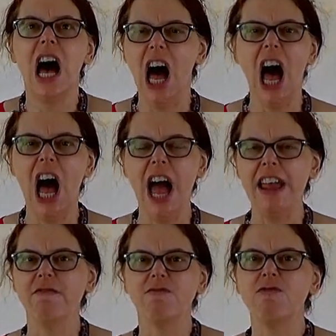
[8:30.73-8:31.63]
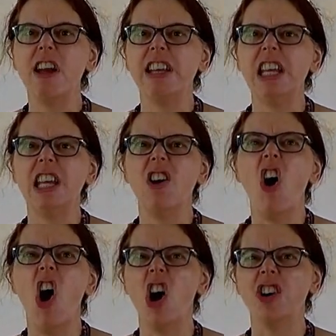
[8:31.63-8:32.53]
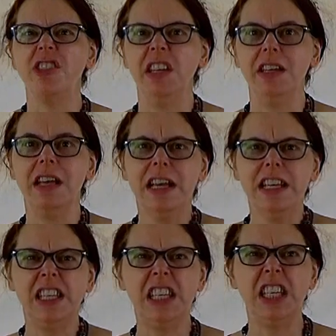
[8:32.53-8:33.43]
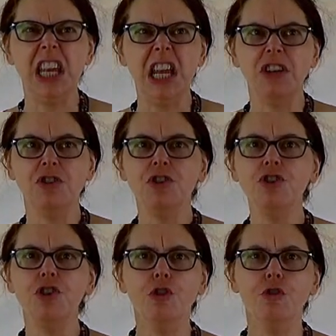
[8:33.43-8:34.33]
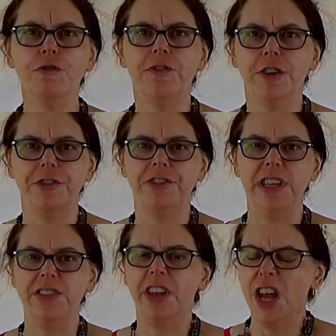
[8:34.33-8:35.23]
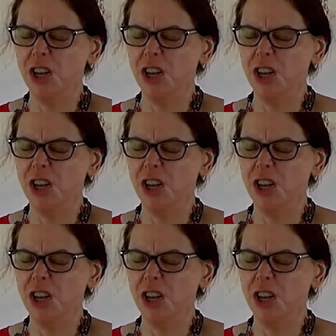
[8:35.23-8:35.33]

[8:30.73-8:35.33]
I, ready-hearted, sing new verses,